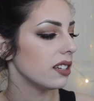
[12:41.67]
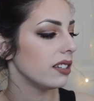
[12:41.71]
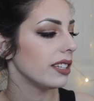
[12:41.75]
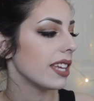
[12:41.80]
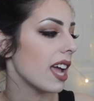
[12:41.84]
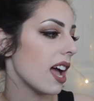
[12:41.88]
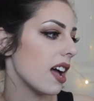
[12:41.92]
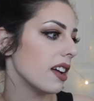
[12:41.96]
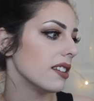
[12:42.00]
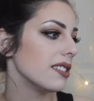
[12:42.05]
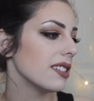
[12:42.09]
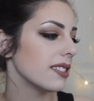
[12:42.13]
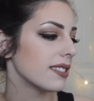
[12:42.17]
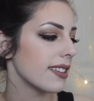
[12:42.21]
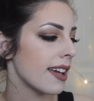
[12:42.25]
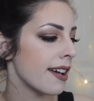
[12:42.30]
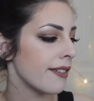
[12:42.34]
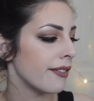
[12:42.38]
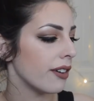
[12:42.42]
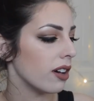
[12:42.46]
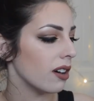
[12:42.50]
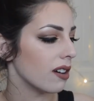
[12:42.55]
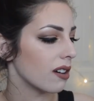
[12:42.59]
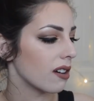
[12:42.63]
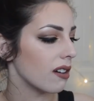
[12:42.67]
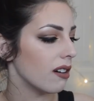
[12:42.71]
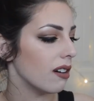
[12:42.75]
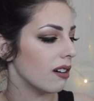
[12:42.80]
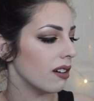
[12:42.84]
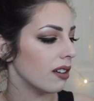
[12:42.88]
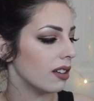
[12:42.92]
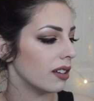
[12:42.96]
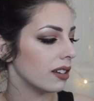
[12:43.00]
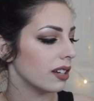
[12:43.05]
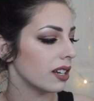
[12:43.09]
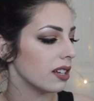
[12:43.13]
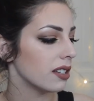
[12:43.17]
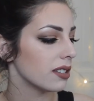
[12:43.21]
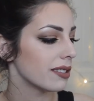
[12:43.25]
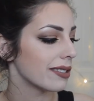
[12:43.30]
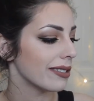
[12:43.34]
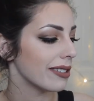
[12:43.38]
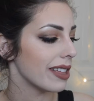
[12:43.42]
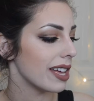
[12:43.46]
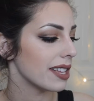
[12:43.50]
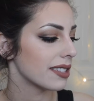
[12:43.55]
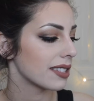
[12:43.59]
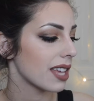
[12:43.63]
yeah, it does have alcohol in it,
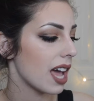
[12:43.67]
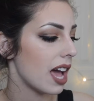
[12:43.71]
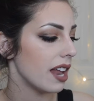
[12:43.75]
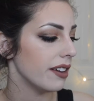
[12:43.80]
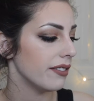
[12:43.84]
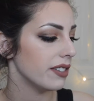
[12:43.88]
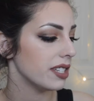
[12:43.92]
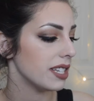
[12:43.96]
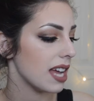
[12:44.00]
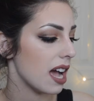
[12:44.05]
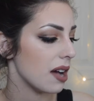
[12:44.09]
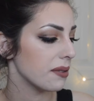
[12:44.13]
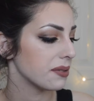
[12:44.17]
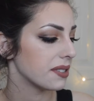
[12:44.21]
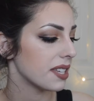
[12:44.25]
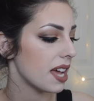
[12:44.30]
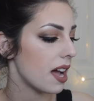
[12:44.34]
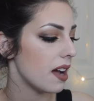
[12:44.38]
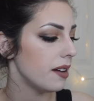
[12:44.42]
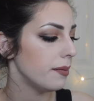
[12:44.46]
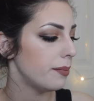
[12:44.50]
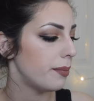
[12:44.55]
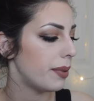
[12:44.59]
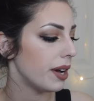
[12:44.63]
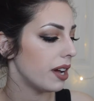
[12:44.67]
so that's kind of a downside.